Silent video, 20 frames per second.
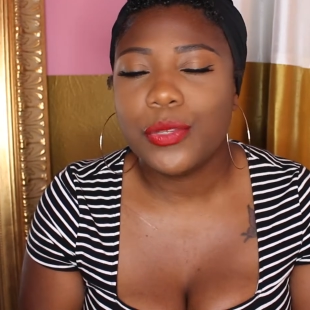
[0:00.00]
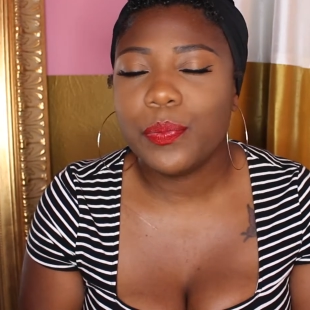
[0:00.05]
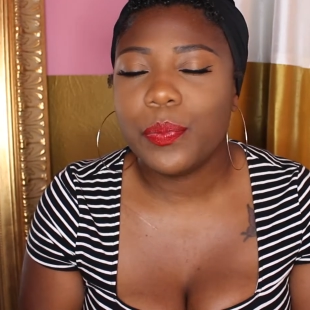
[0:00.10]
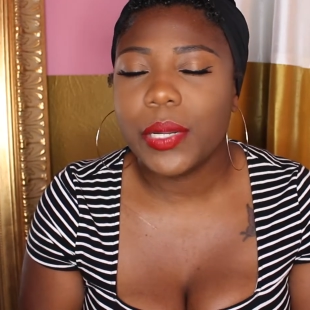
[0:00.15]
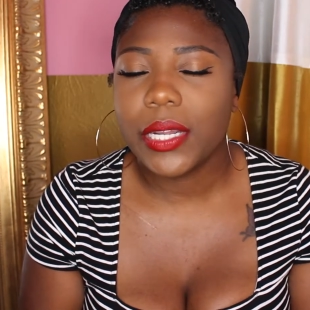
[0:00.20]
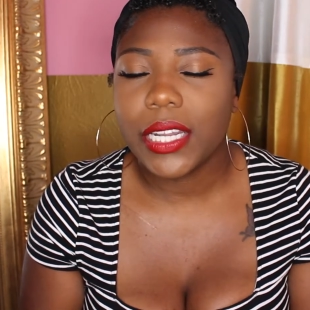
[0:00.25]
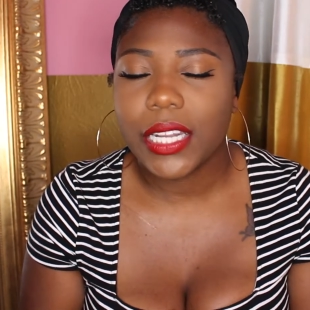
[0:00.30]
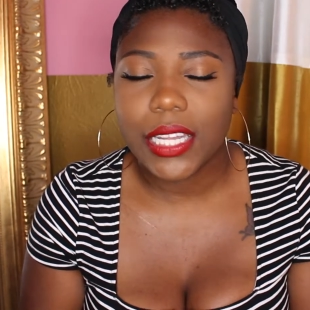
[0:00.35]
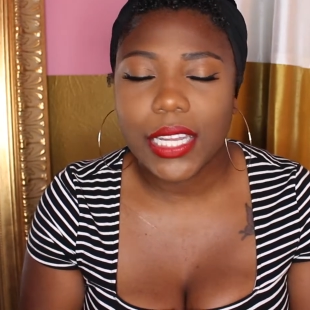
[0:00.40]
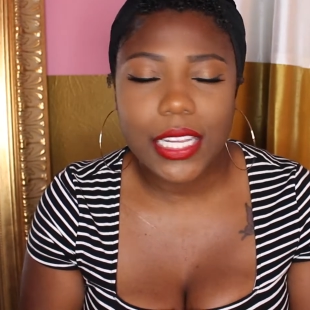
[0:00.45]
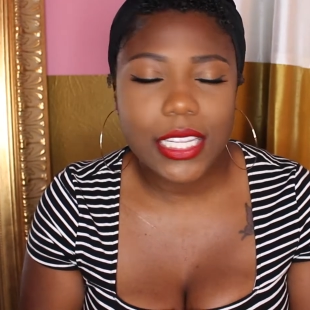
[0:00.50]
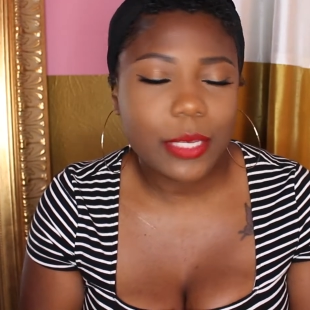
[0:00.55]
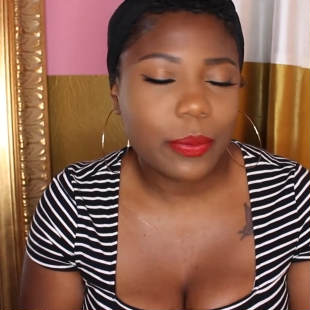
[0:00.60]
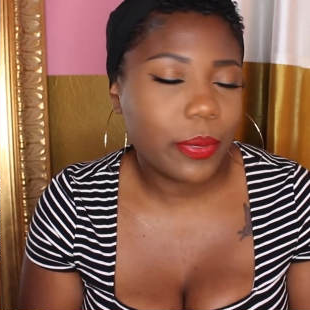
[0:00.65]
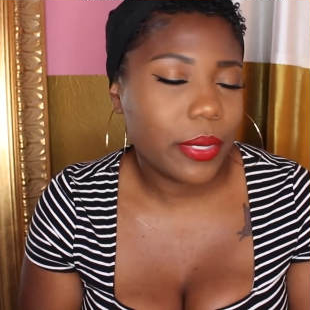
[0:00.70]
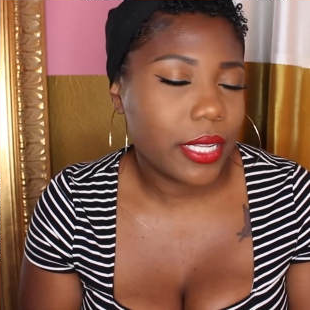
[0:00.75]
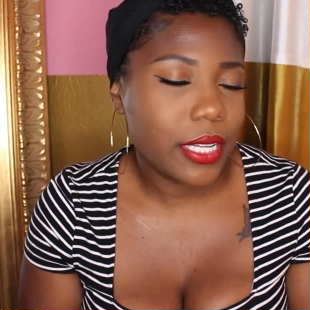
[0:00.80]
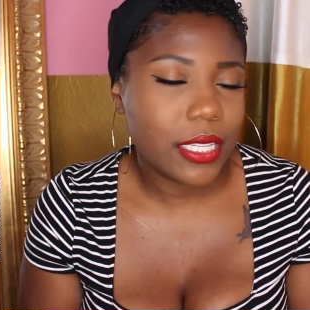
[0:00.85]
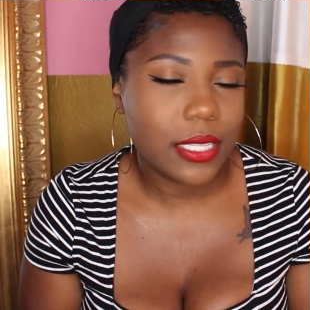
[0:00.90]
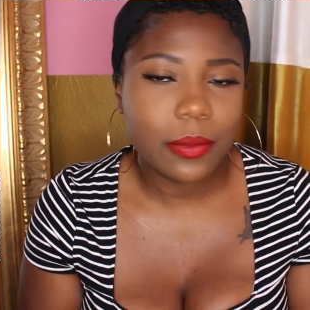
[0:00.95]
please,
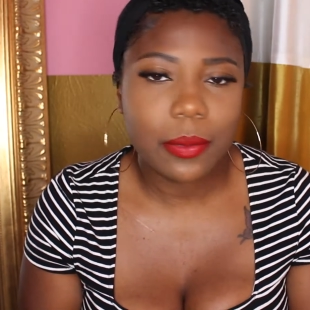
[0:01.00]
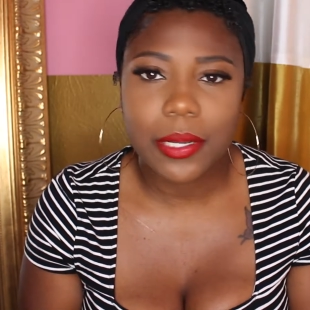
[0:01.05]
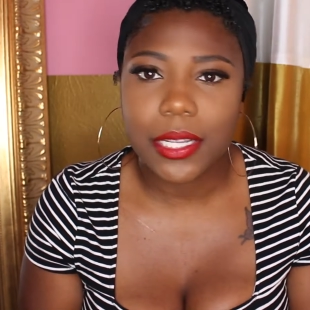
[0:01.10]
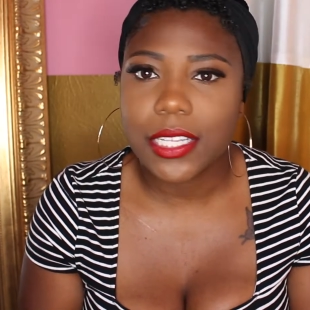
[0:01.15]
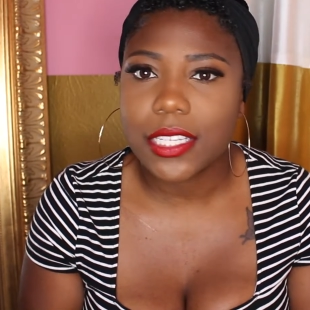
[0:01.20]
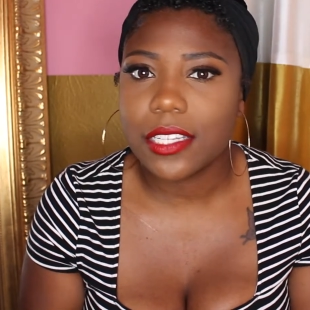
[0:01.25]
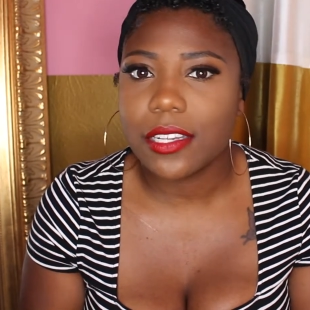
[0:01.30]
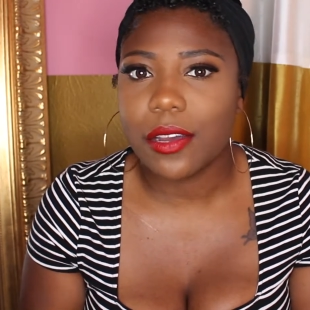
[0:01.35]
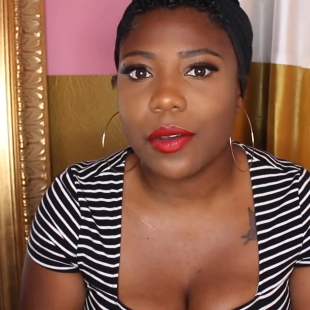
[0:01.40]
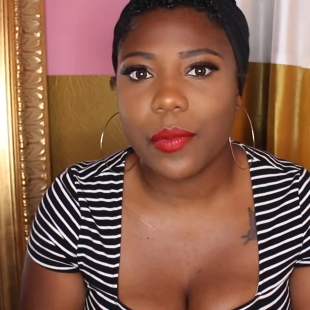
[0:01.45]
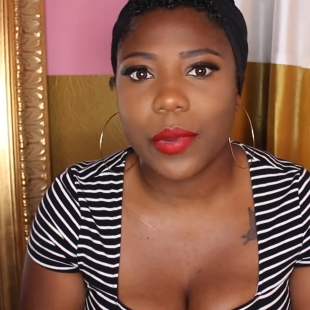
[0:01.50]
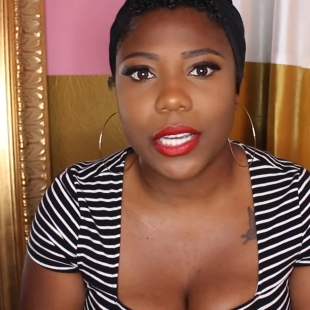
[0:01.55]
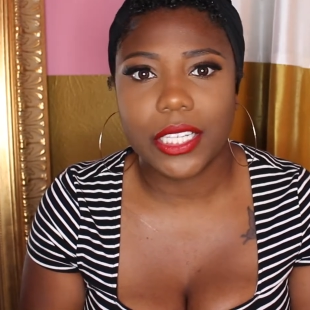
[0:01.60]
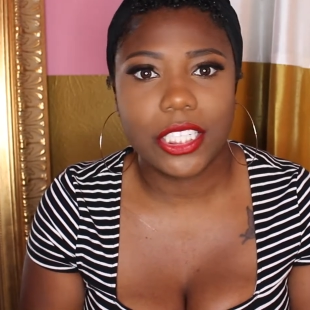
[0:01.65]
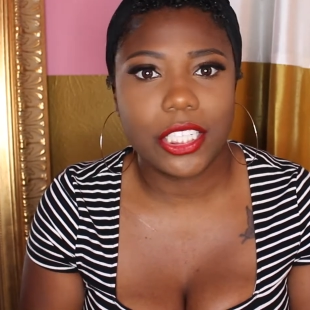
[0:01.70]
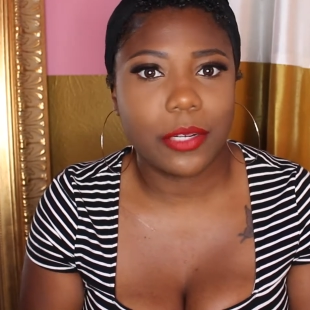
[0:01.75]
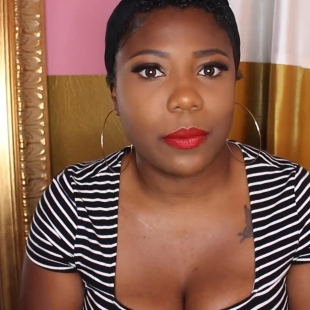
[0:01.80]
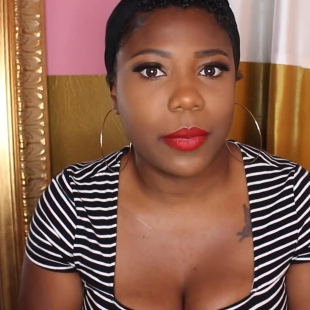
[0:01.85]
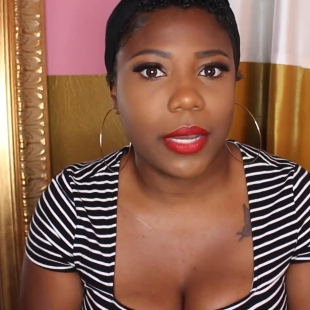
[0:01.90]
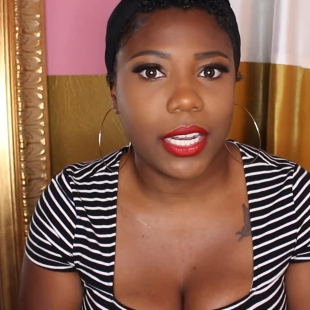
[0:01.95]
please, please don't
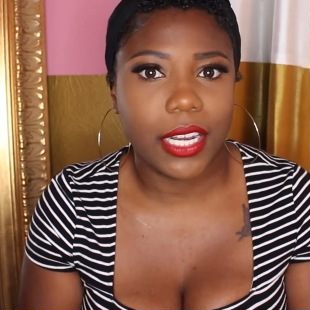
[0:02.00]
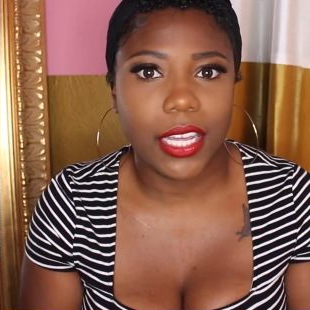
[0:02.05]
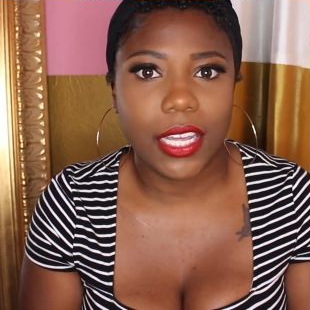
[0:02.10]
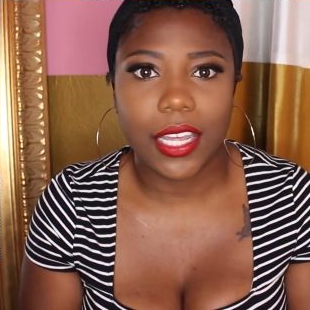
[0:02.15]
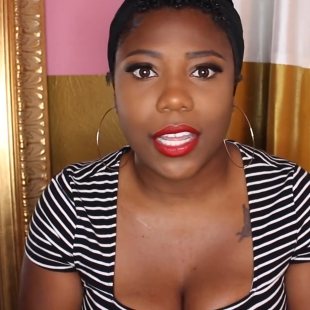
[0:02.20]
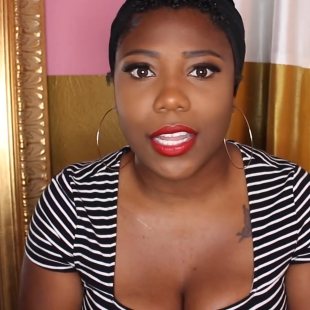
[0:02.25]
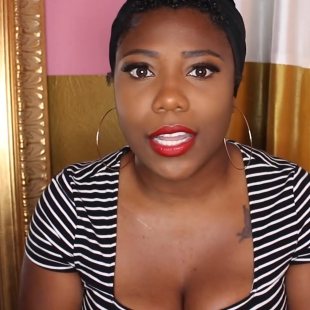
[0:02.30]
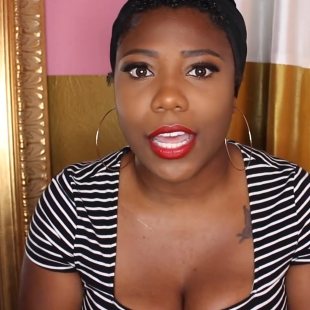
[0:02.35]
waste your money.